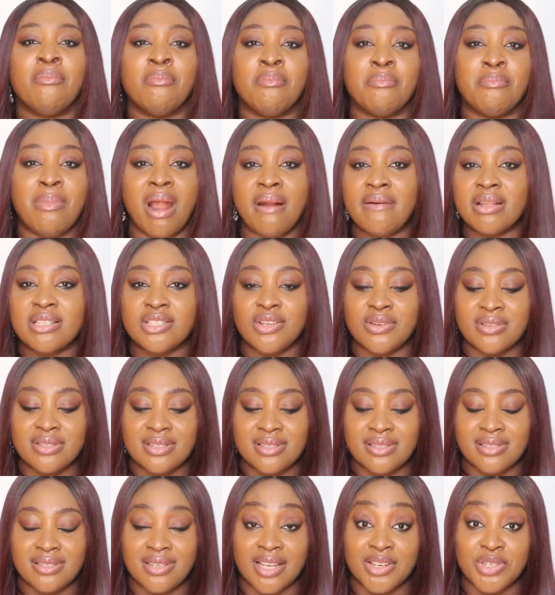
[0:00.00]
marathon
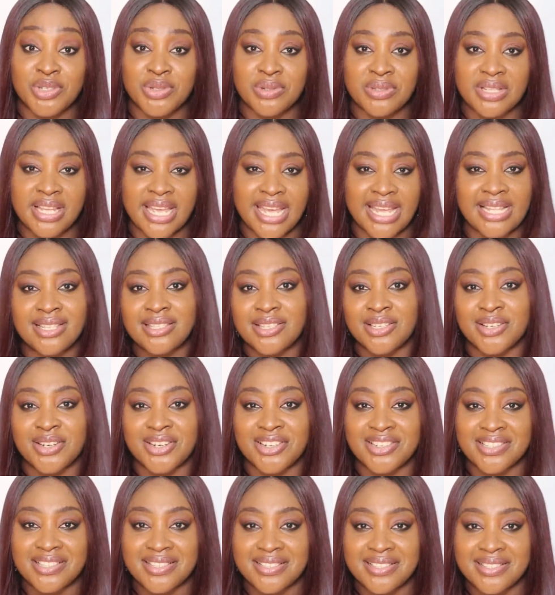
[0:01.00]
sexual
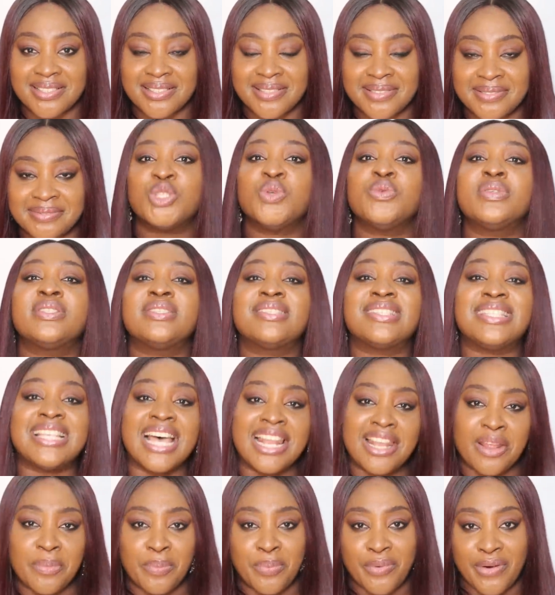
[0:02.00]
intercourse to
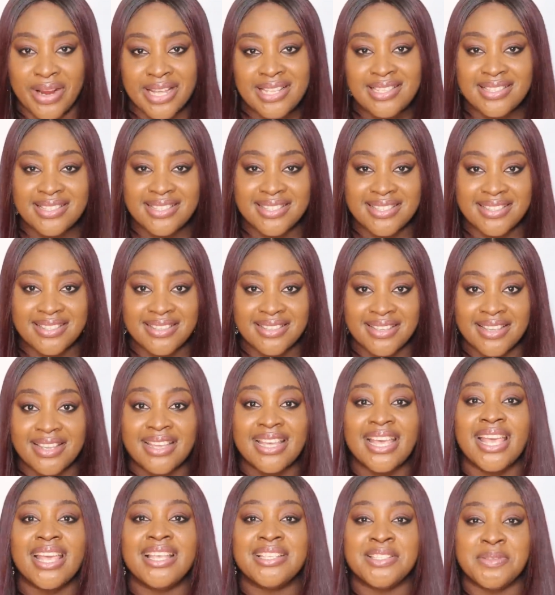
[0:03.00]
celebrate
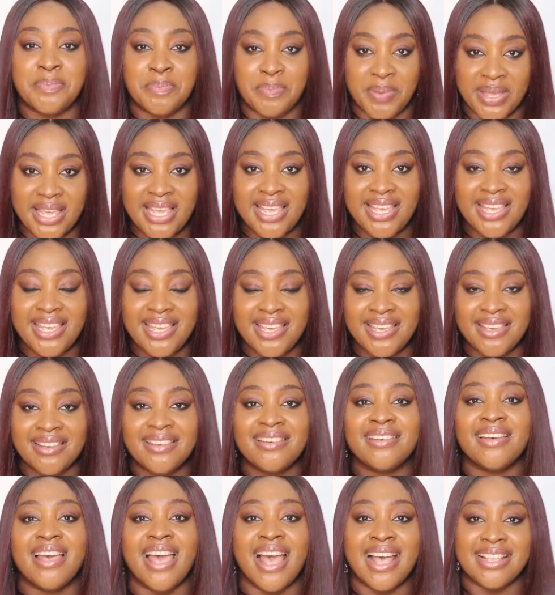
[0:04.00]
his big
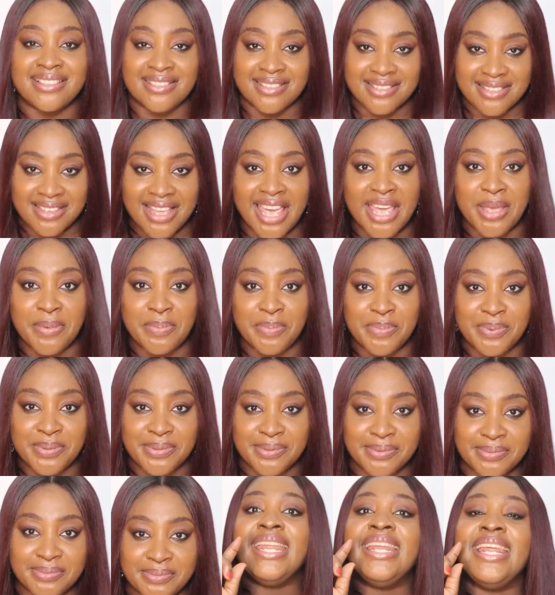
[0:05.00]
escape.
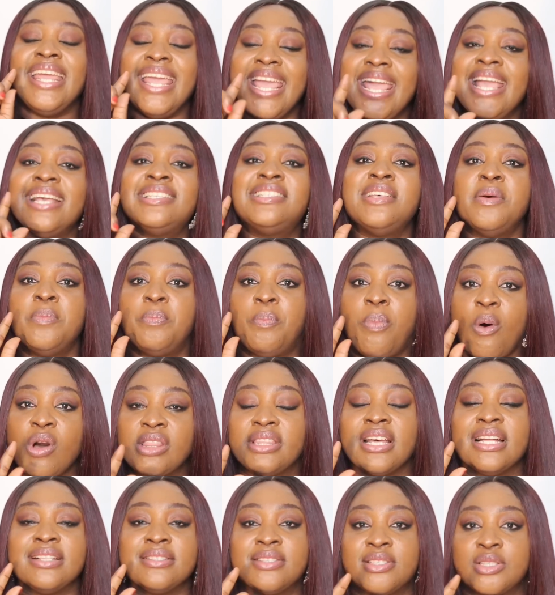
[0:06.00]
It is
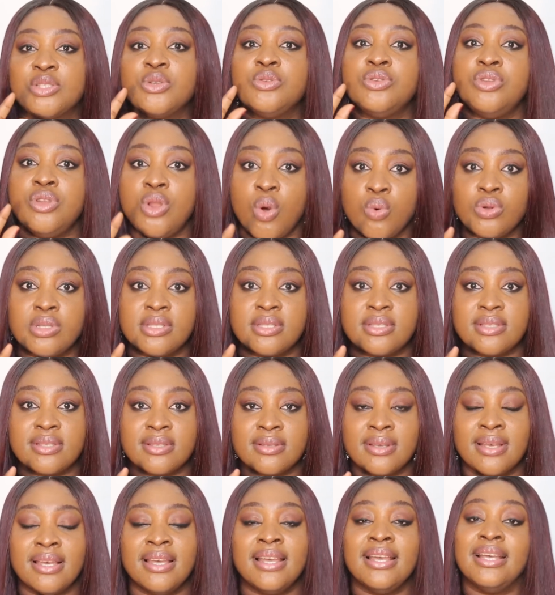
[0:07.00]
important to
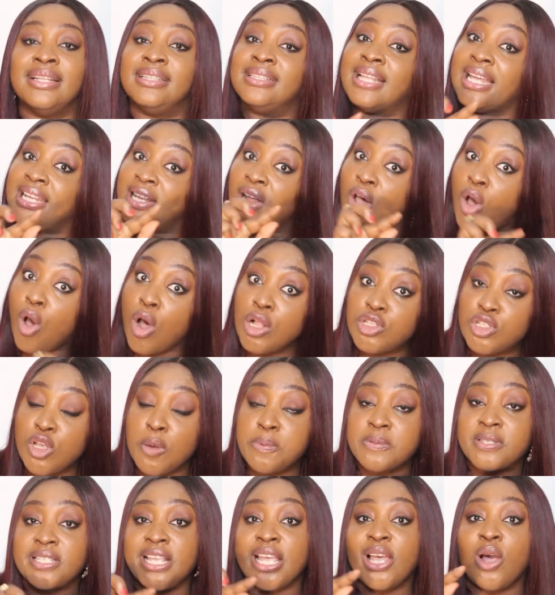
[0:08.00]
note that the
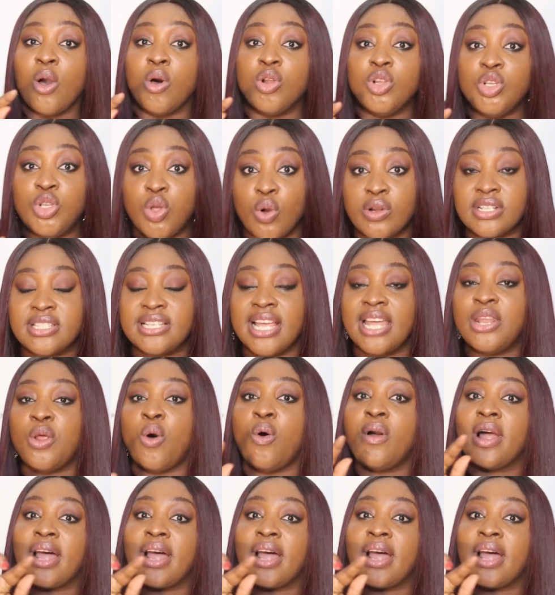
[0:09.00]
autopsy conducted